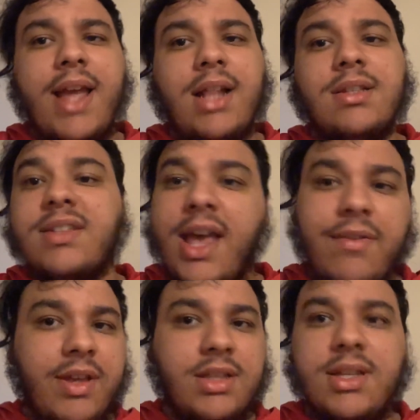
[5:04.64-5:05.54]
had to save,
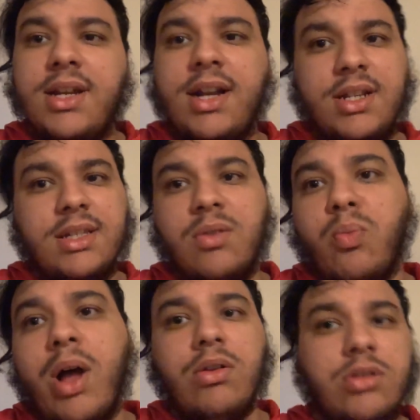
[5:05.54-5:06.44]
he did, and he did it
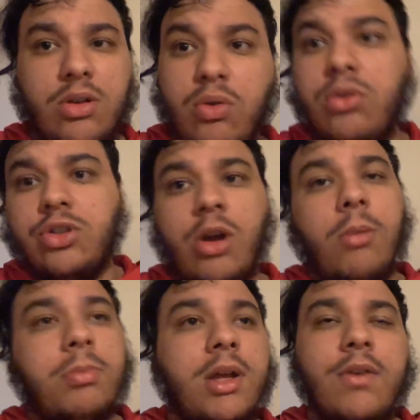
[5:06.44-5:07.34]
well. So good
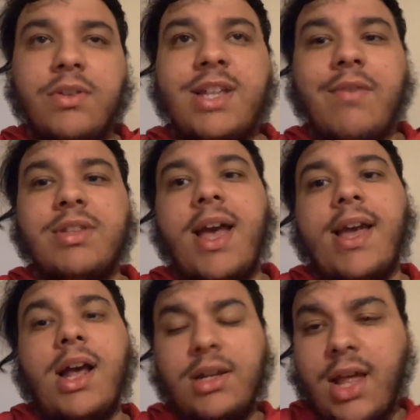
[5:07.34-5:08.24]
job for David De
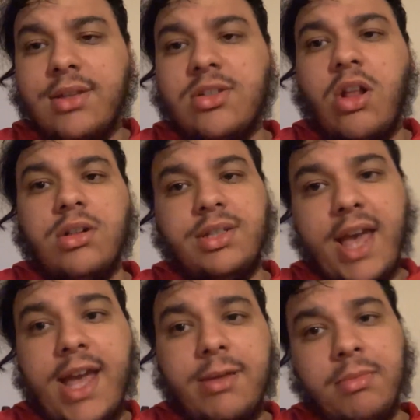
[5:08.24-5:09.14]
Gea. Another solid
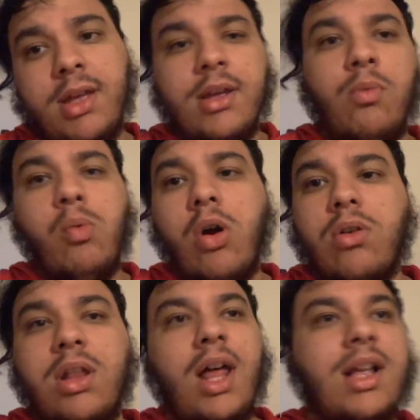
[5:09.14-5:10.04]
game,
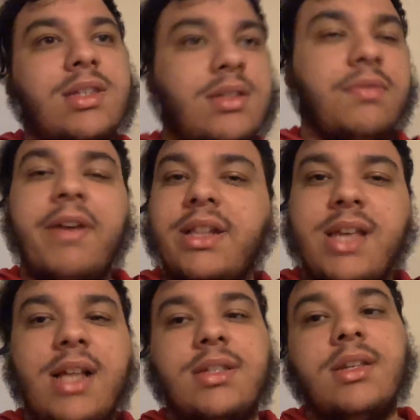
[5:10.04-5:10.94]
world-class,
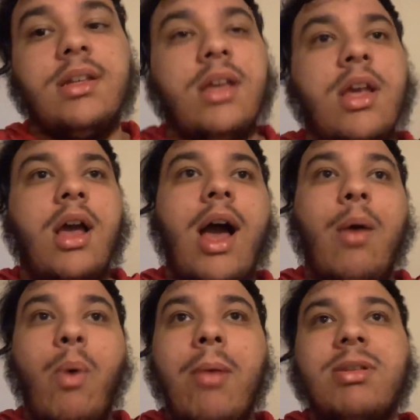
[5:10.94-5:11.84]
fantastic.
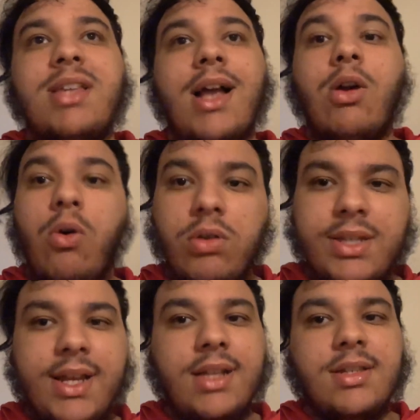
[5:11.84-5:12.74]
Wan-Bissaka also
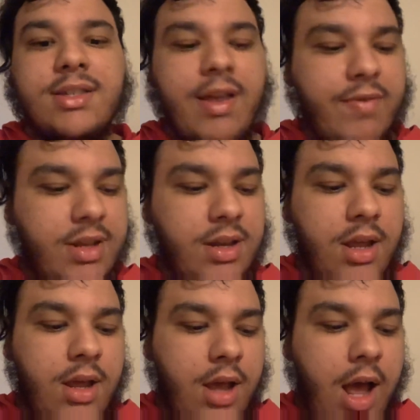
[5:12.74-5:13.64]
gets a 7.
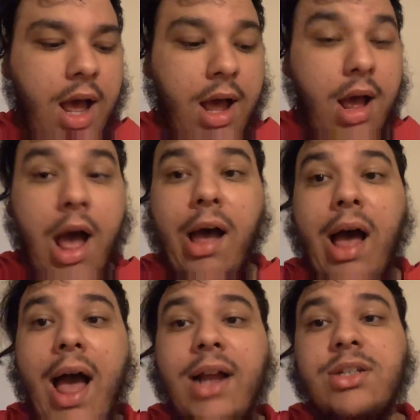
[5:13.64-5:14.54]

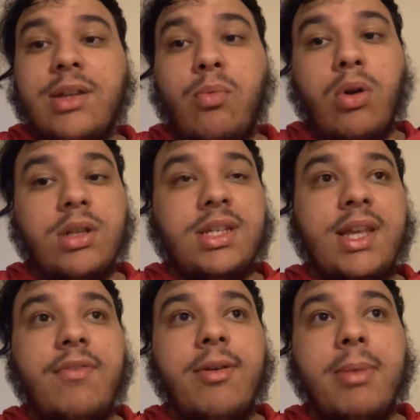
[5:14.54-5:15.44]
I actually wanted to
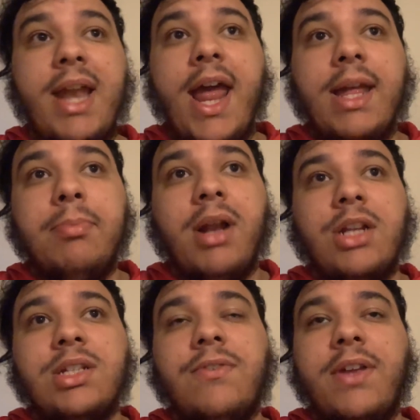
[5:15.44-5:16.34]
give him an 8, but I
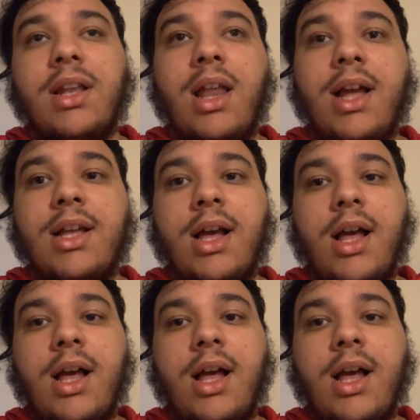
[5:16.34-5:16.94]
just feel like